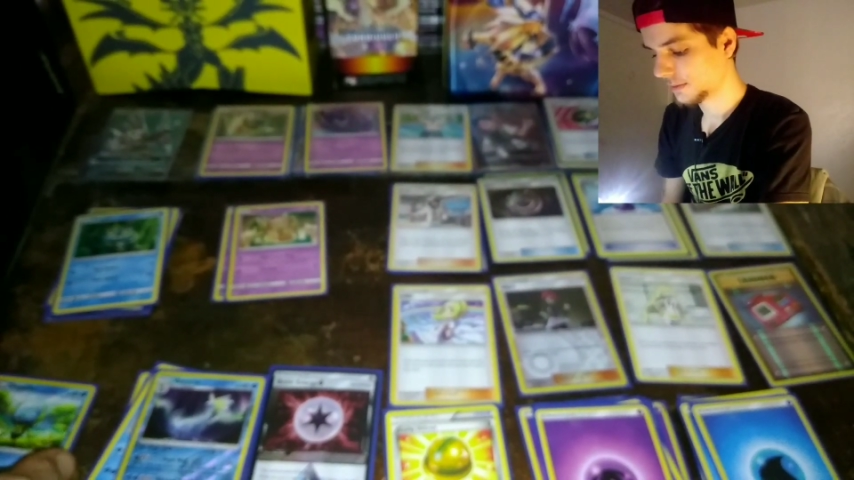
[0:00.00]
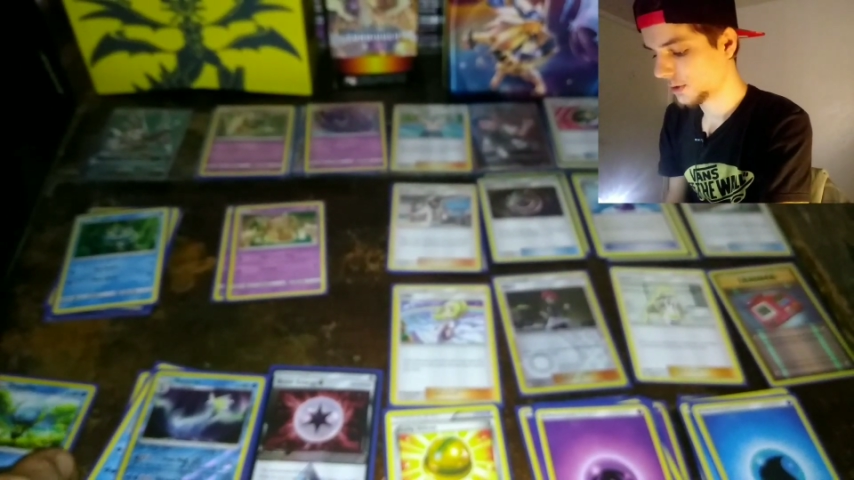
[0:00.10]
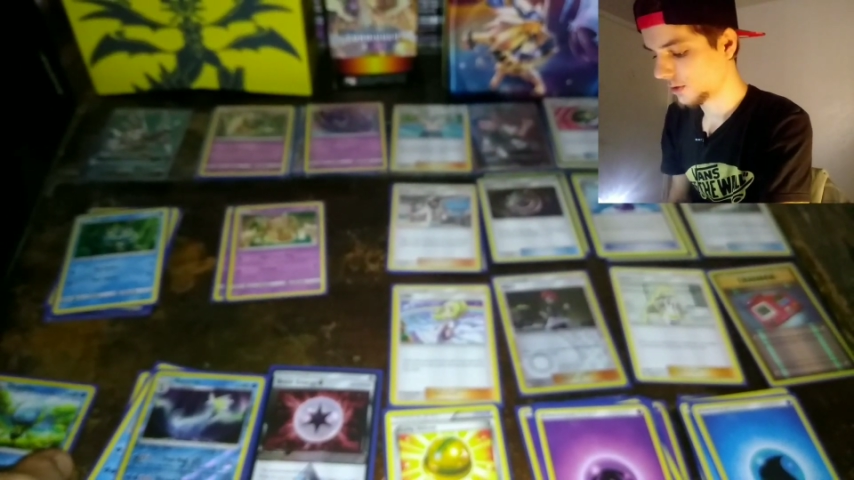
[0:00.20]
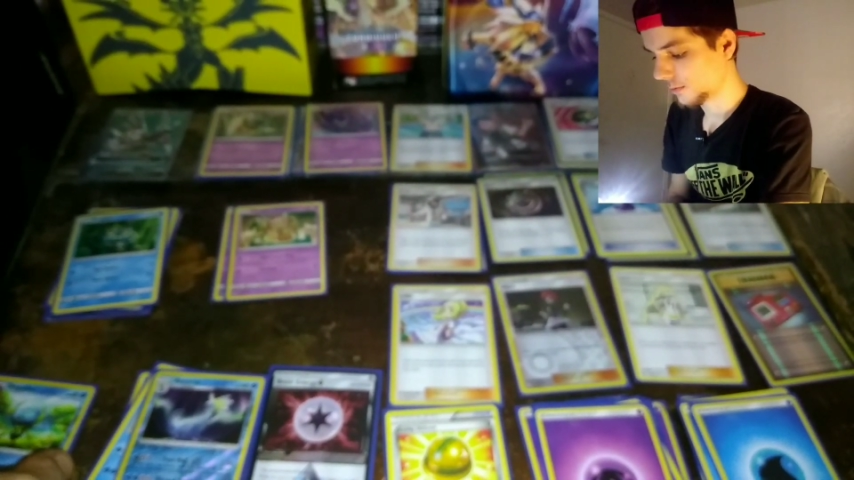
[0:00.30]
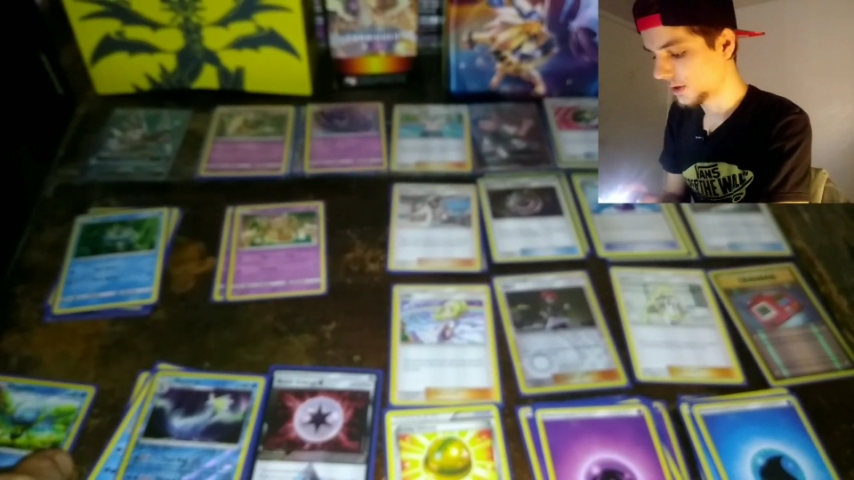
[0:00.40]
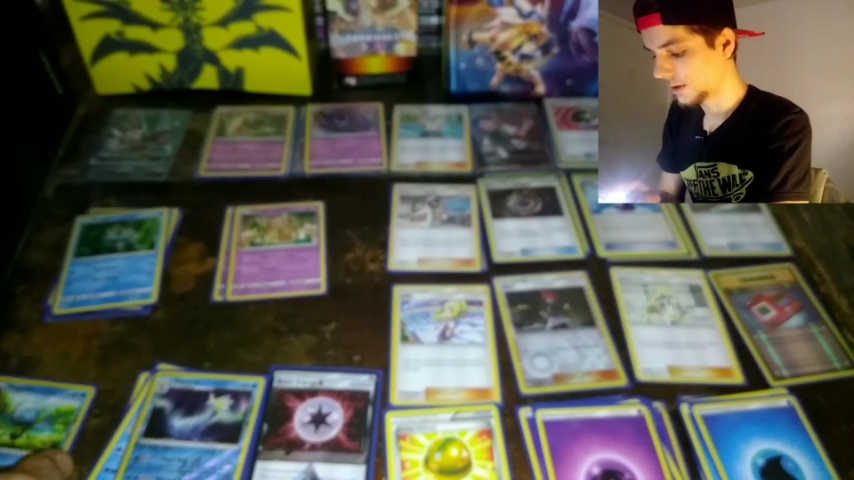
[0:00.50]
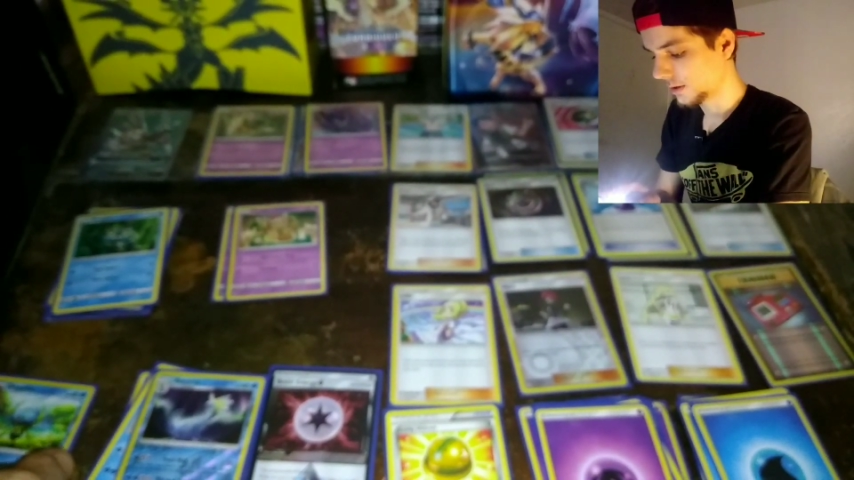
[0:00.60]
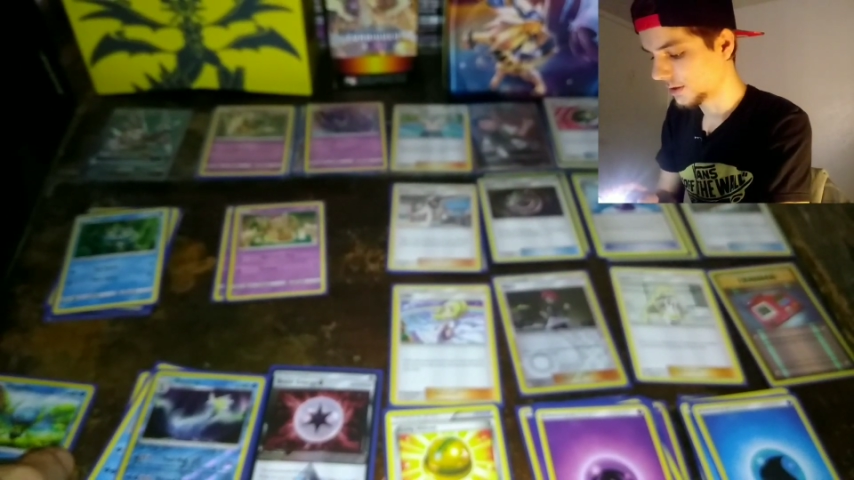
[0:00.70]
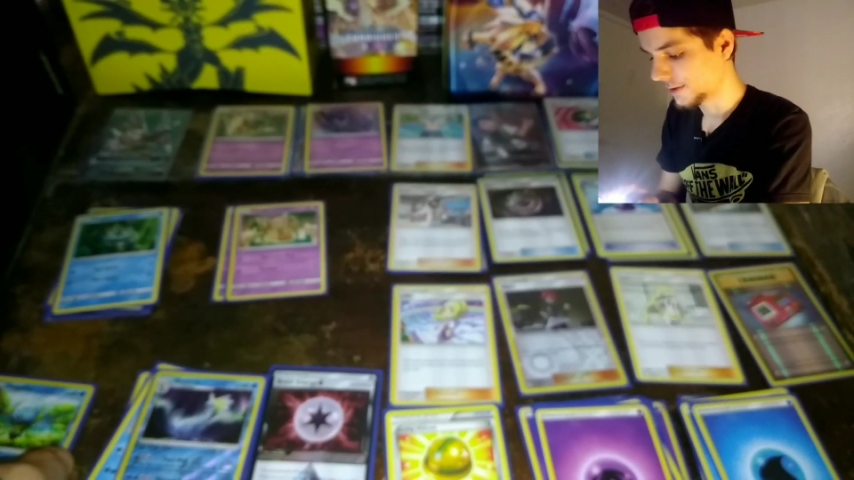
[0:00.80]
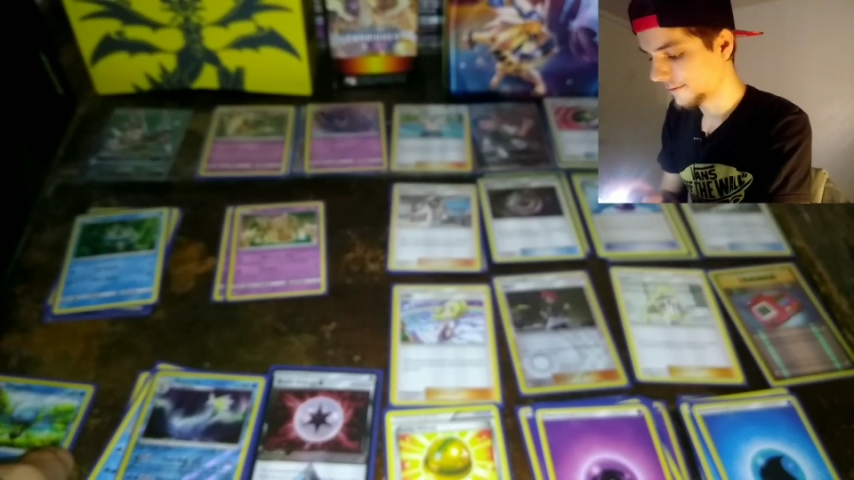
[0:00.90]
Pokemon
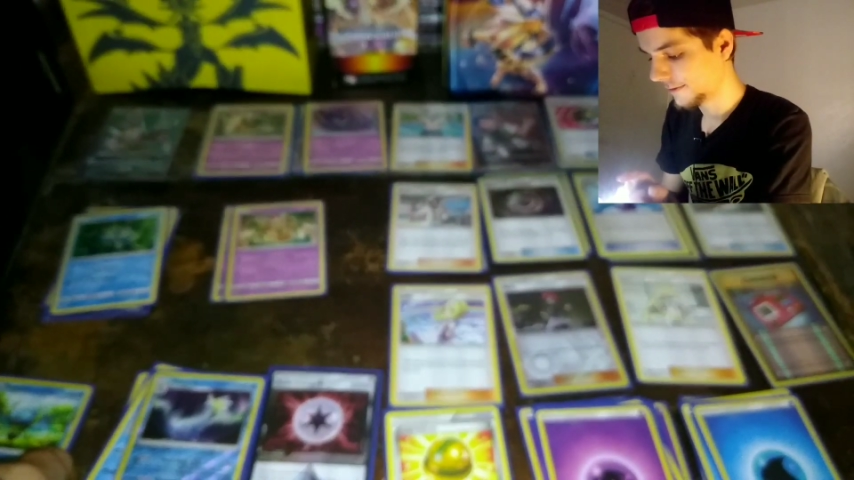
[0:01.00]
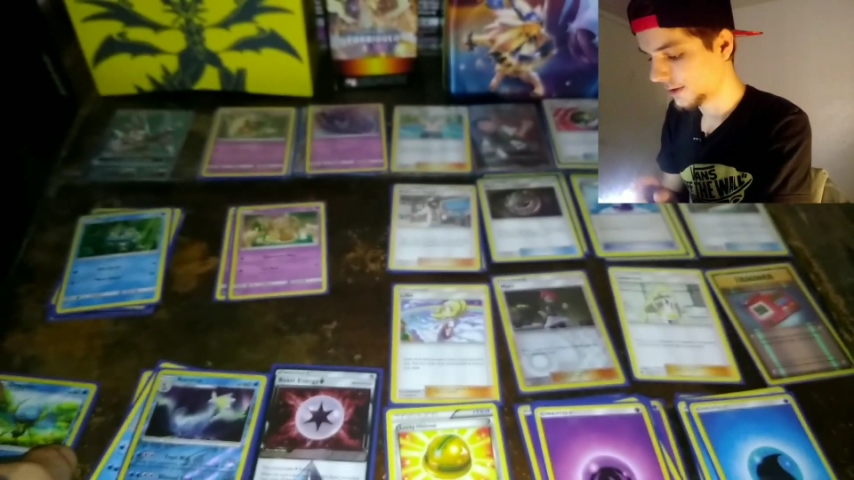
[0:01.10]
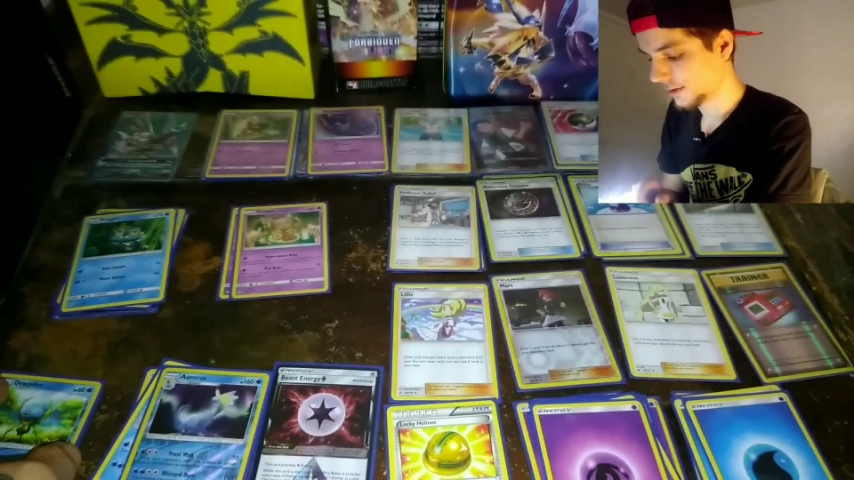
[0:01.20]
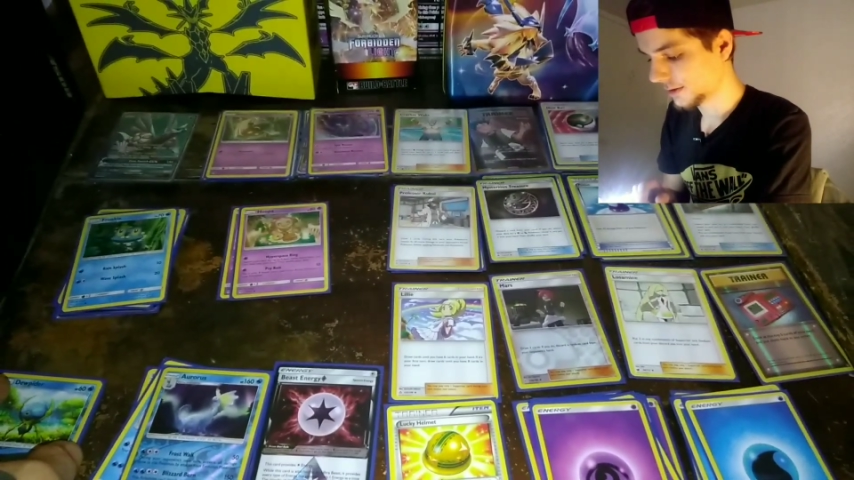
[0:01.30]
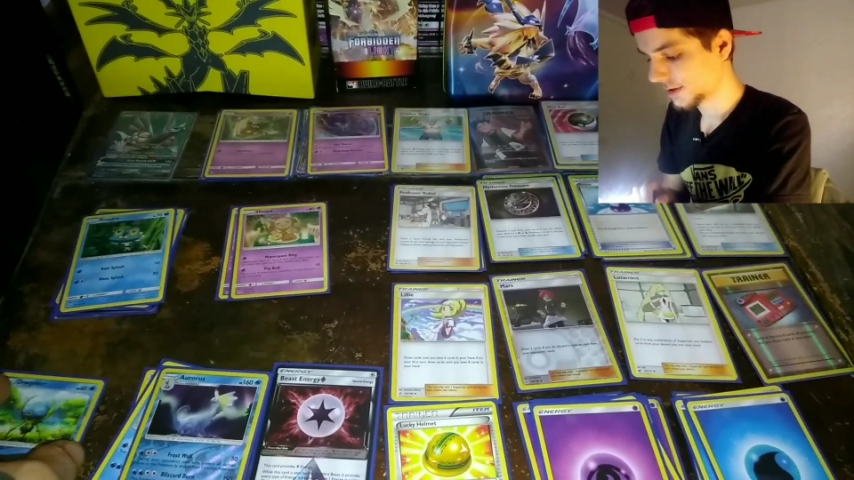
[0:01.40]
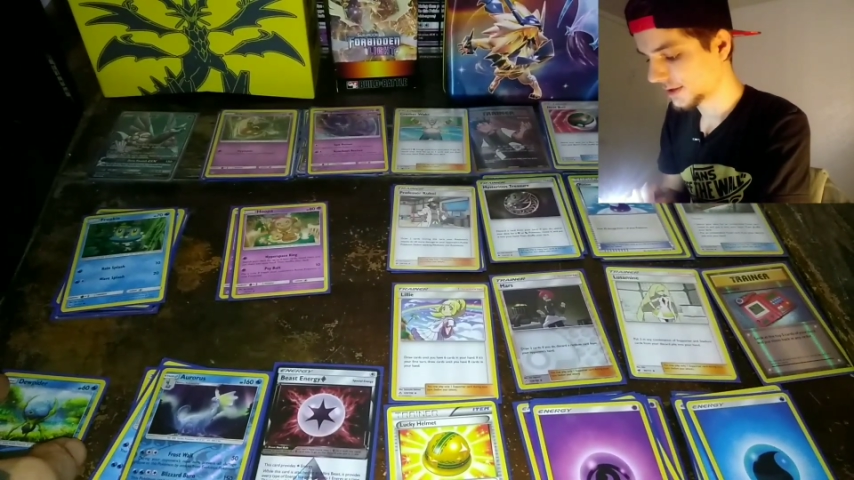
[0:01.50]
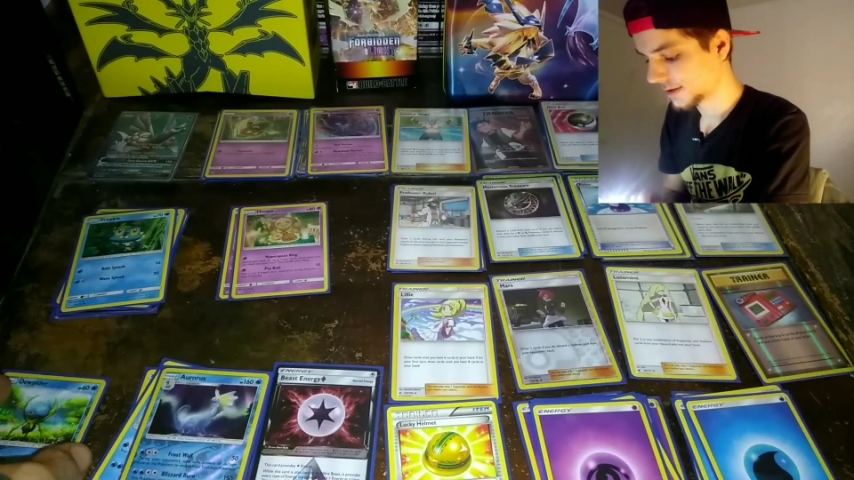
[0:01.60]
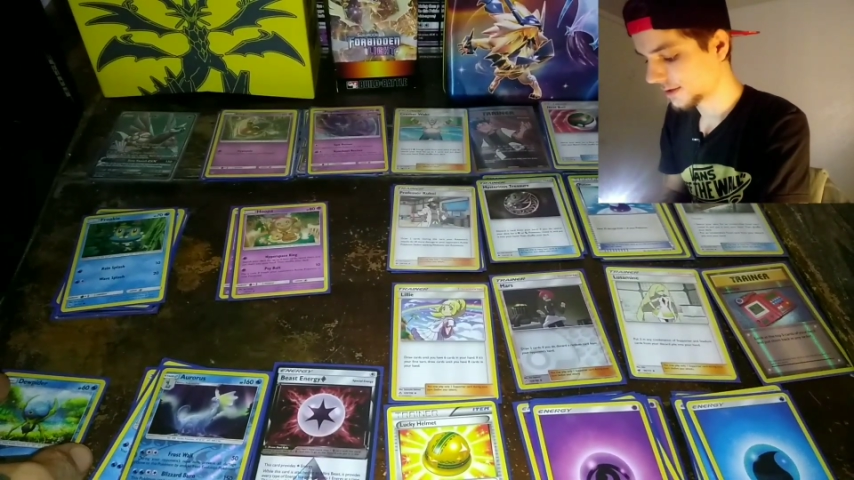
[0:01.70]
are just fillers just